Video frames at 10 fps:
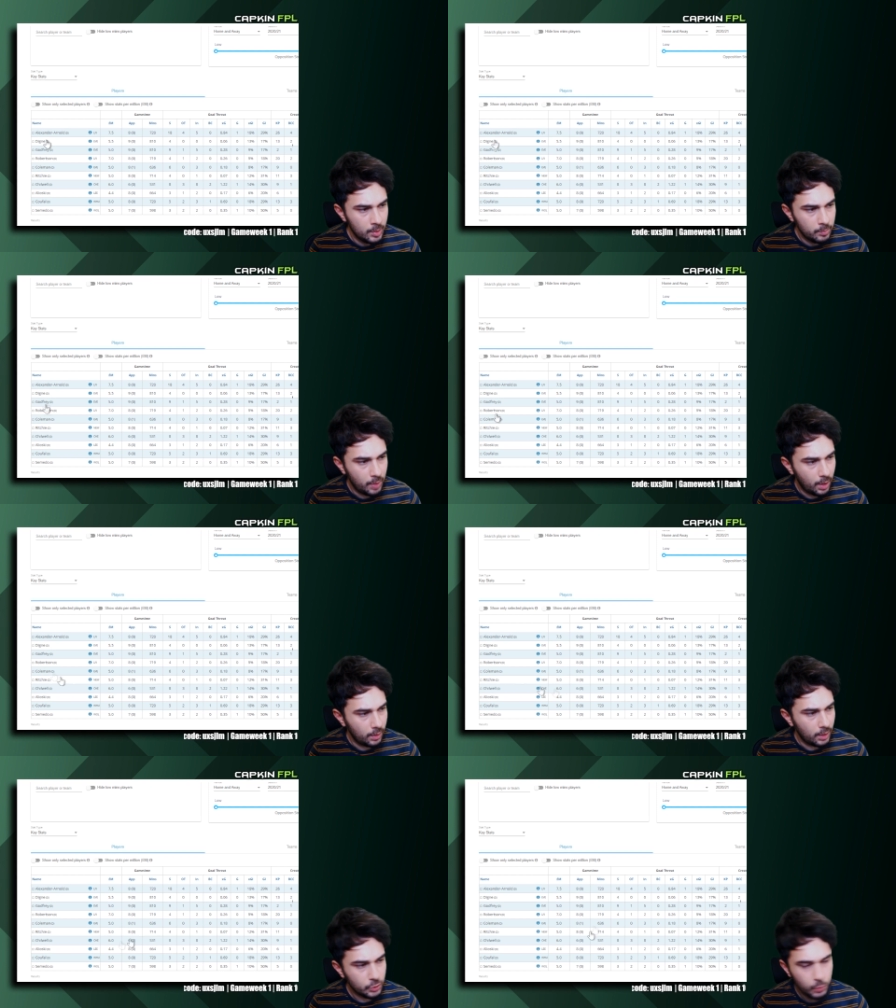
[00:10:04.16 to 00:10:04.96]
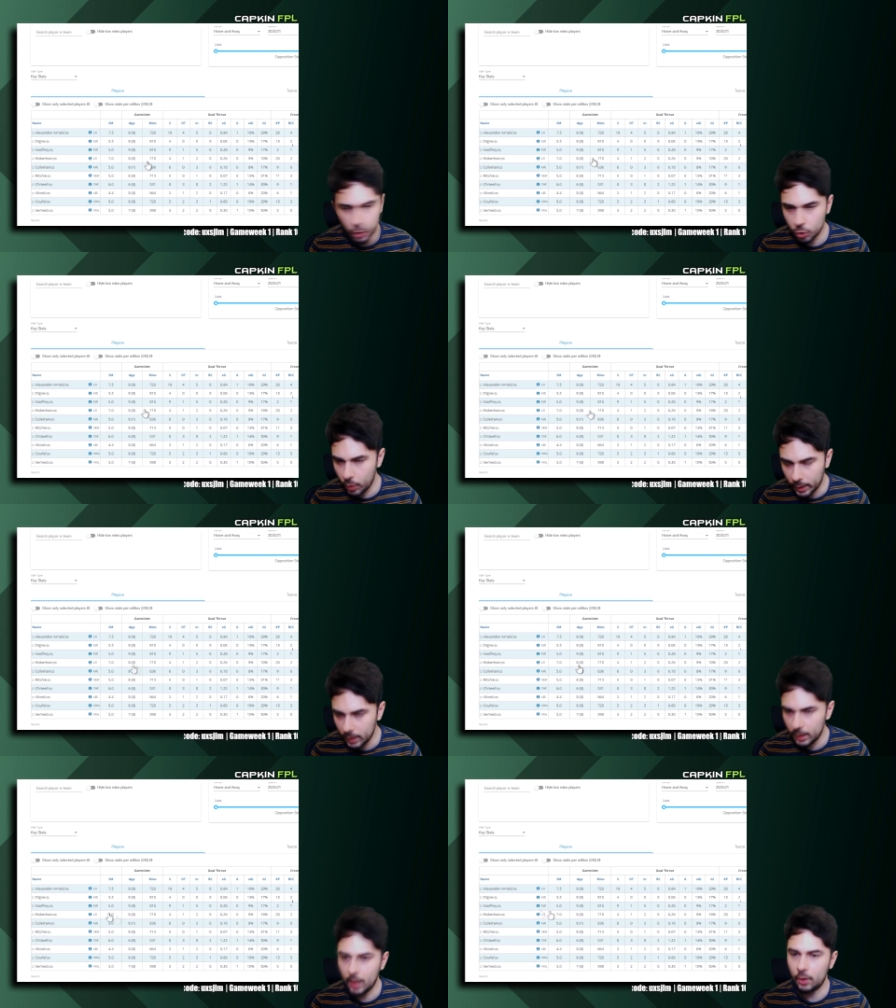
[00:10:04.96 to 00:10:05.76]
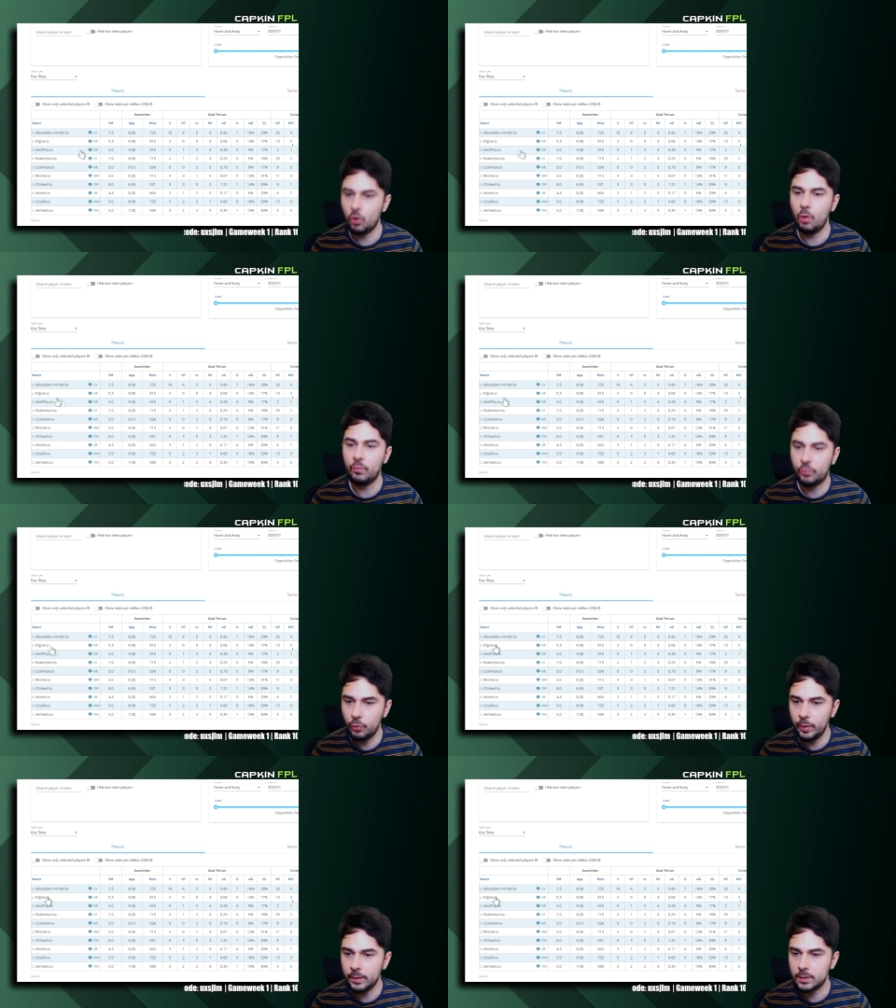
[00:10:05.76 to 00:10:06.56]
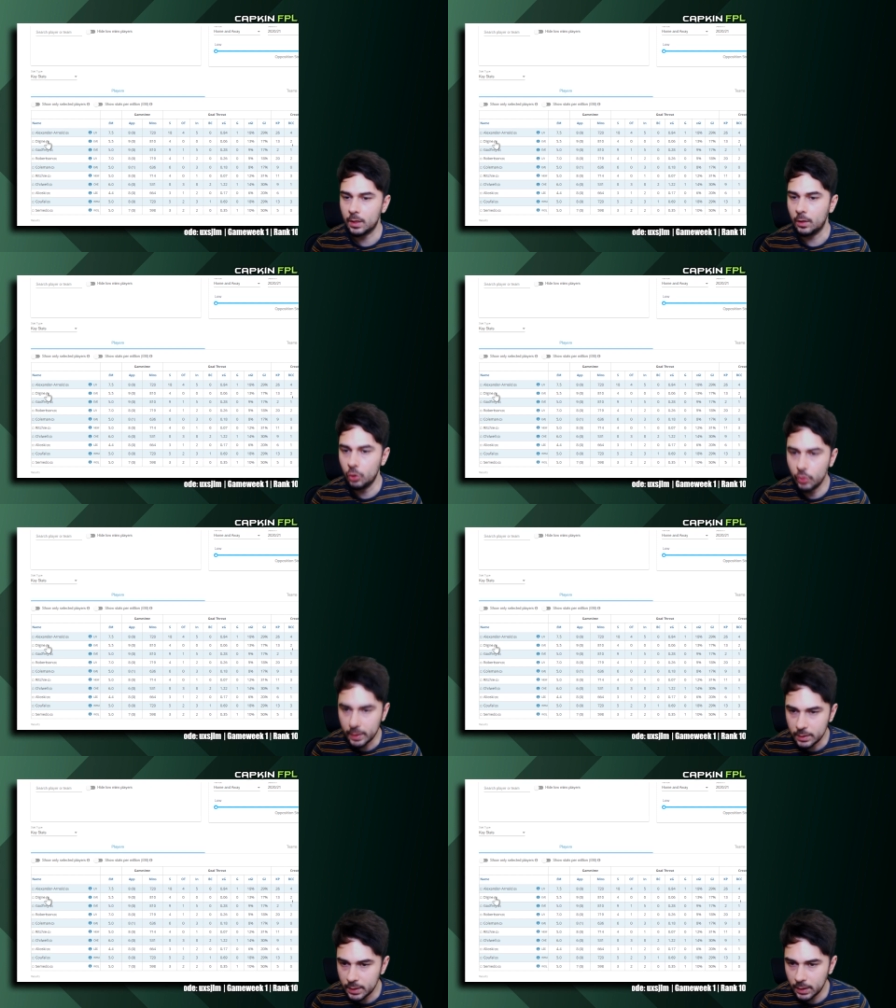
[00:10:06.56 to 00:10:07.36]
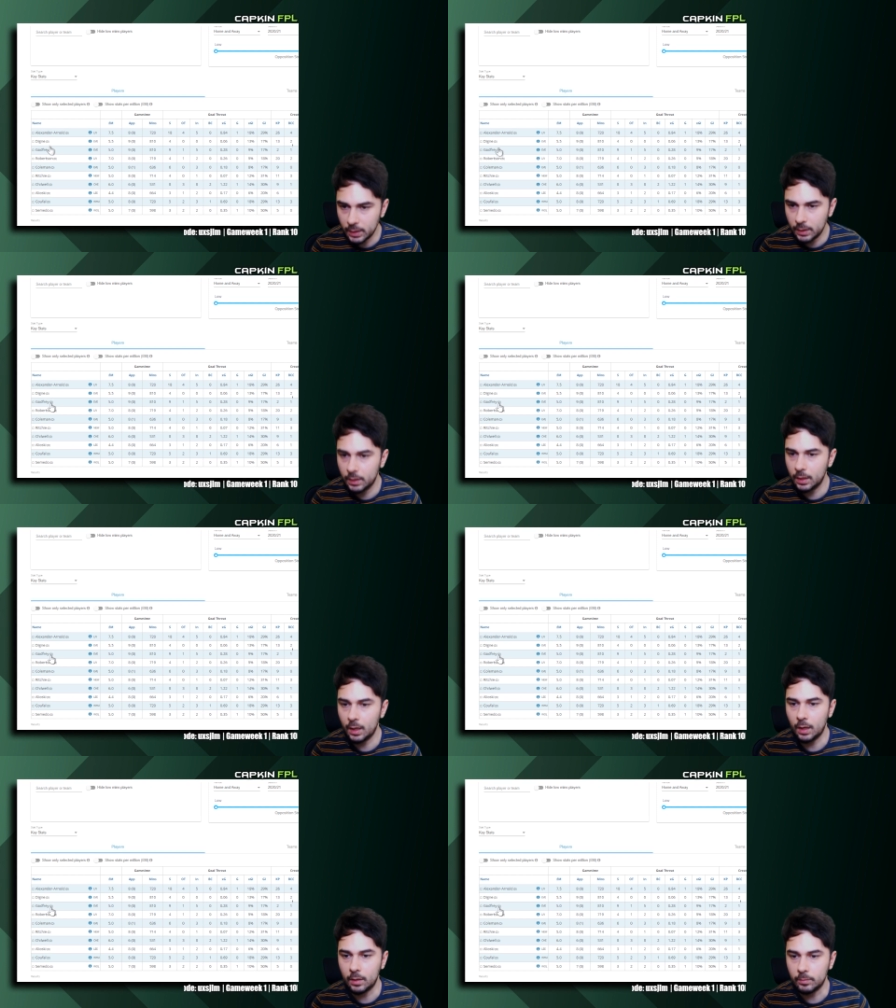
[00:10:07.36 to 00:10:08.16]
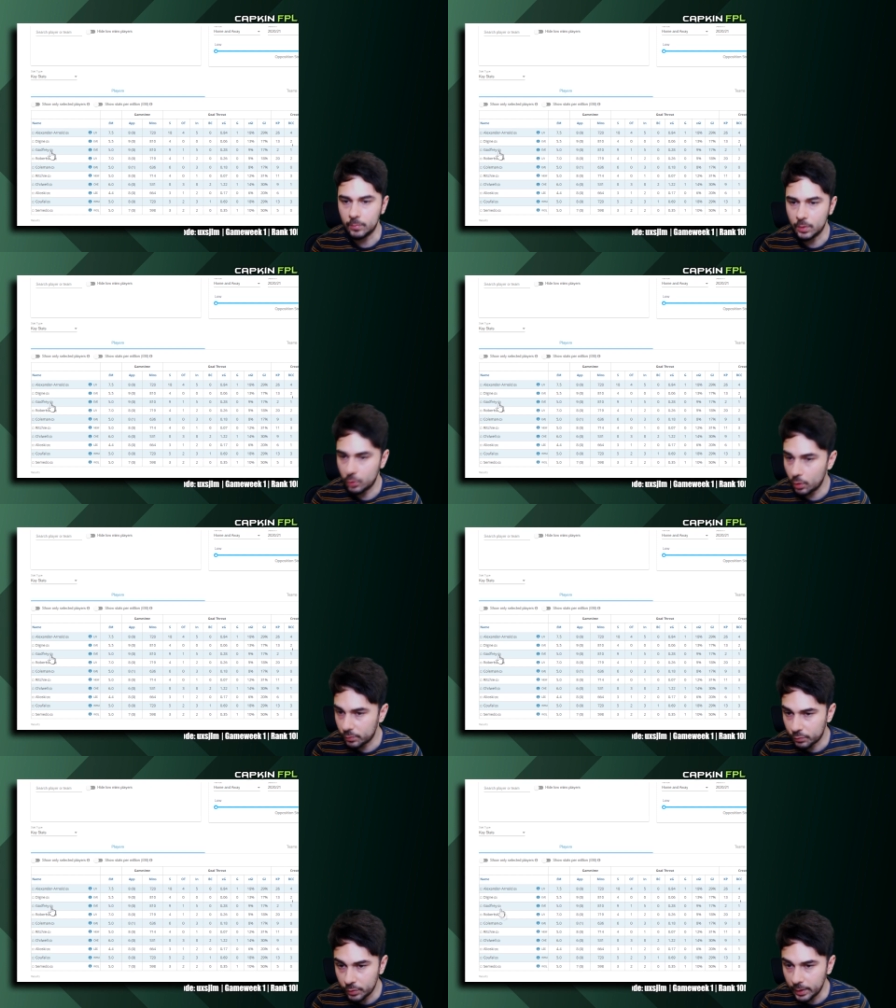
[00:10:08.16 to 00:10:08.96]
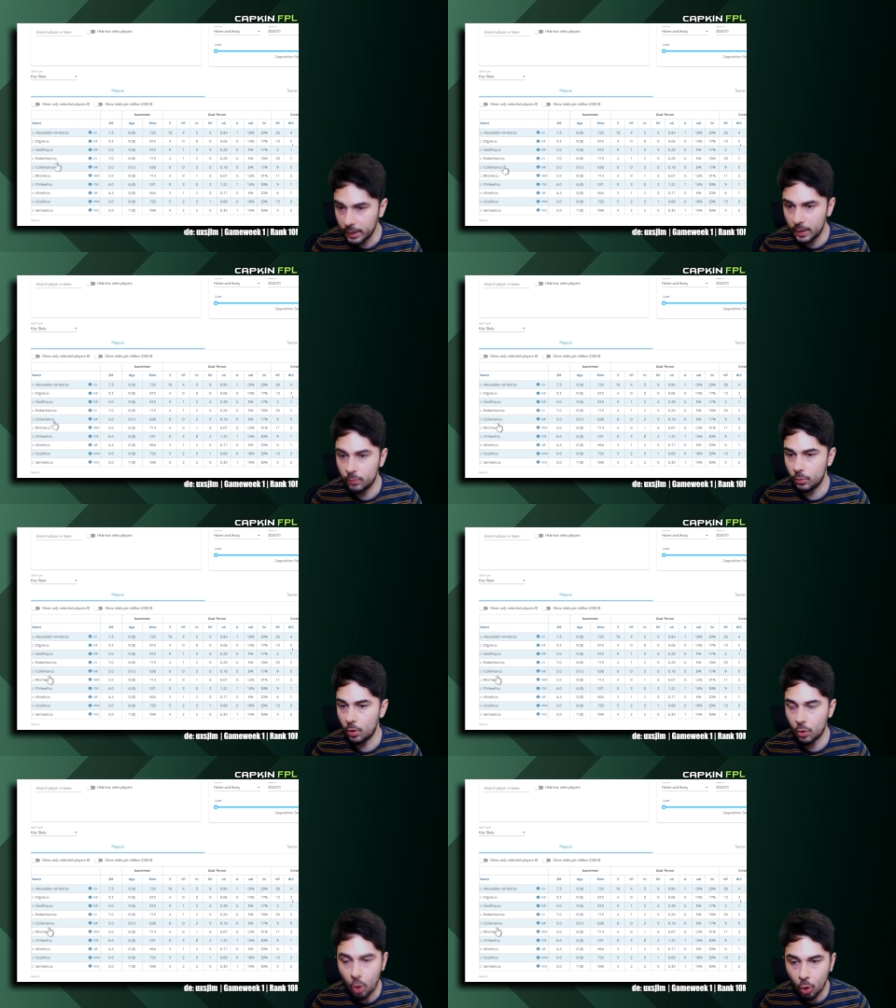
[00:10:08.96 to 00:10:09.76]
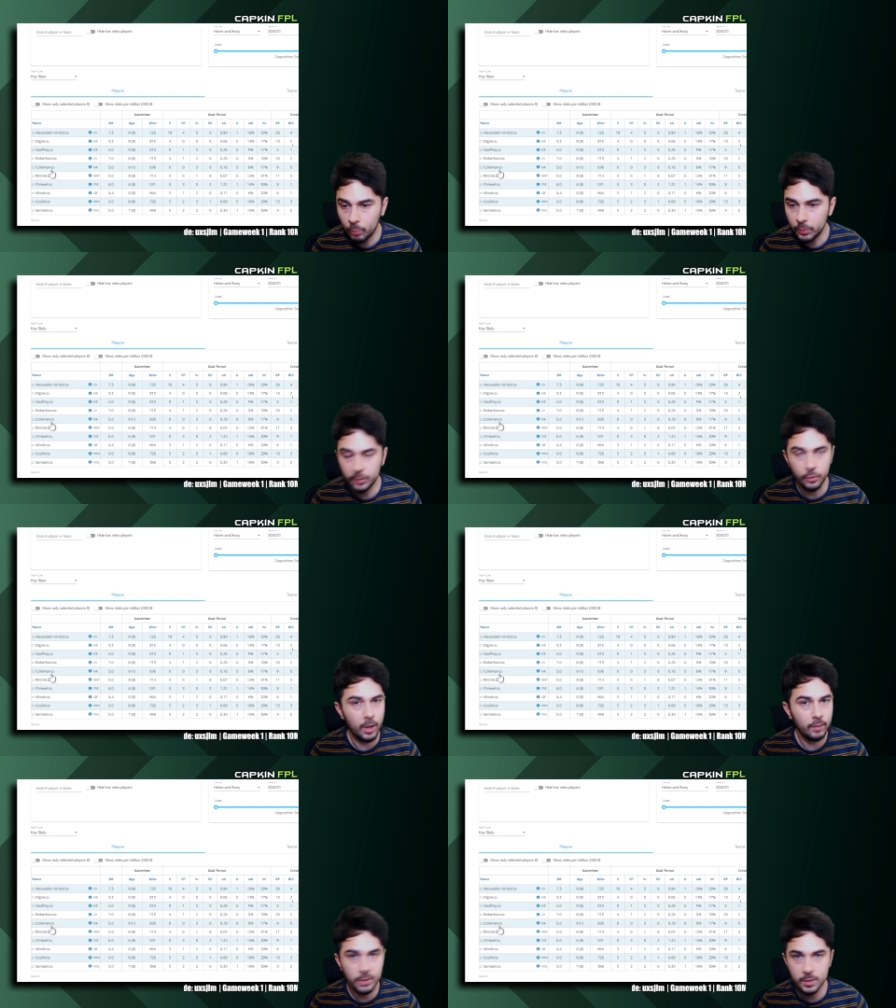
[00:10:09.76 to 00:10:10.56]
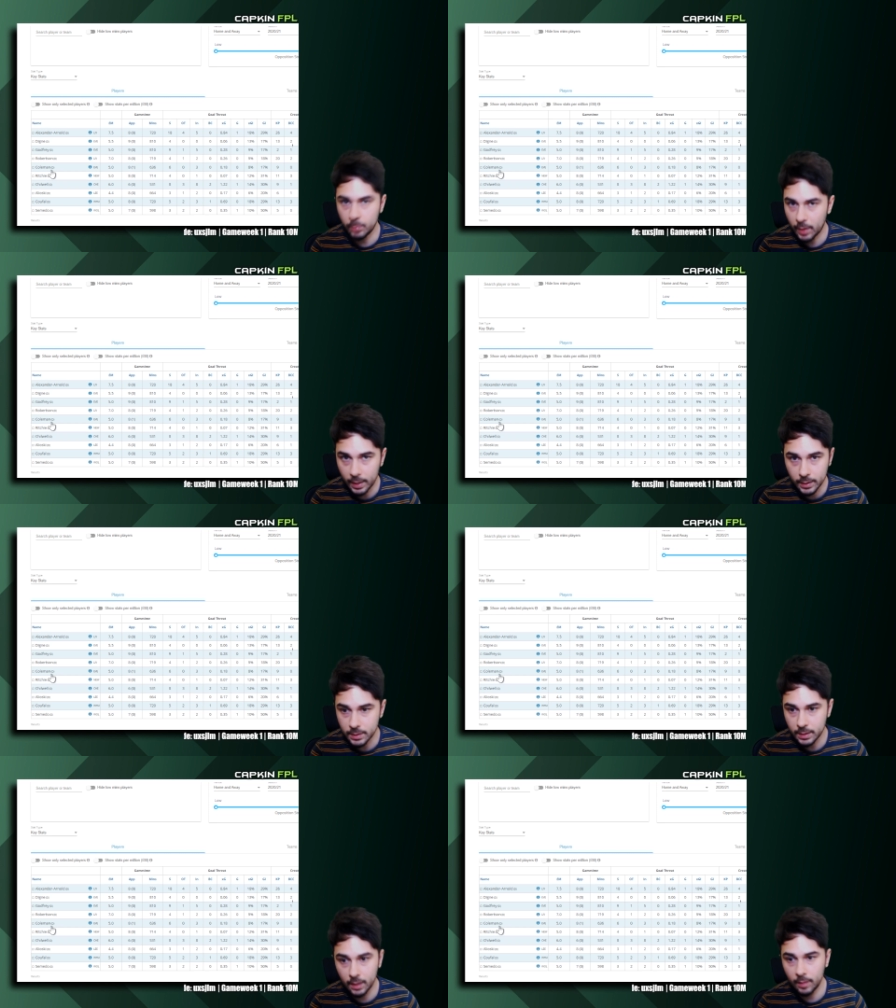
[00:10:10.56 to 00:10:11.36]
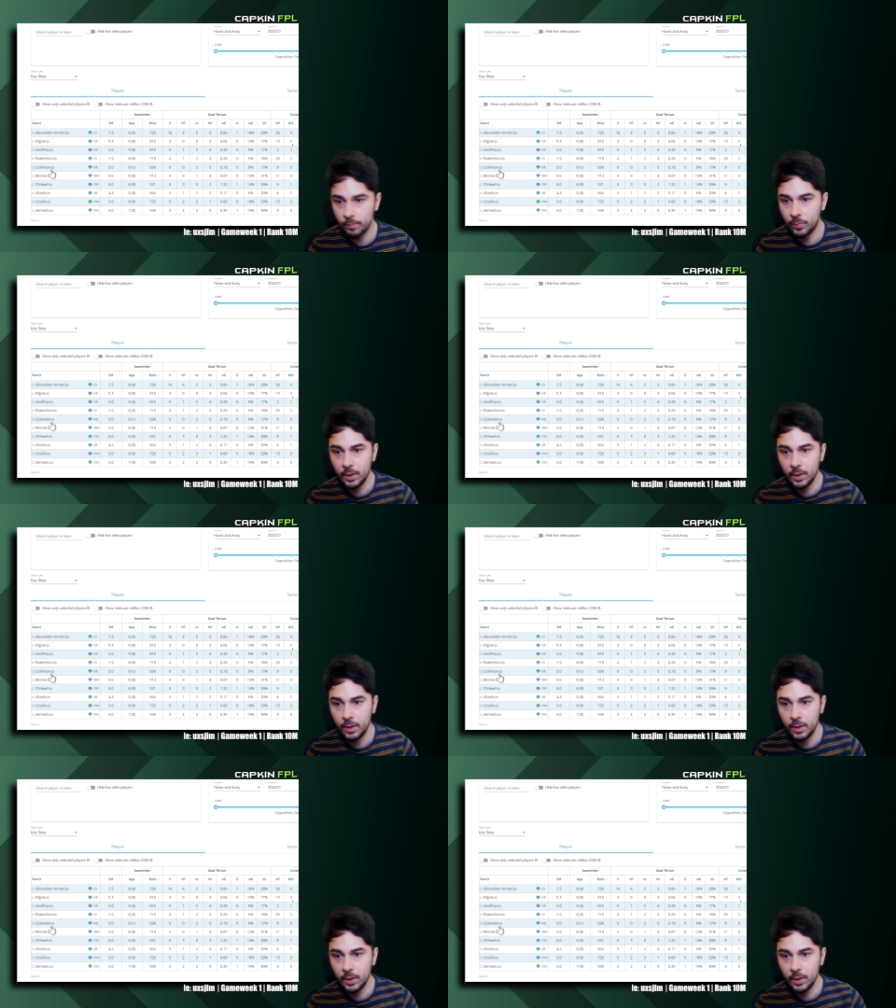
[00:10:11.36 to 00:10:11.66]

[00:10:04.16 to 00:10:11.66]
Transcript: But I just want to quickly like go through it. Uh, Lucas Digne, um, Godfrey, we've got Coleman, you know, Everton players there.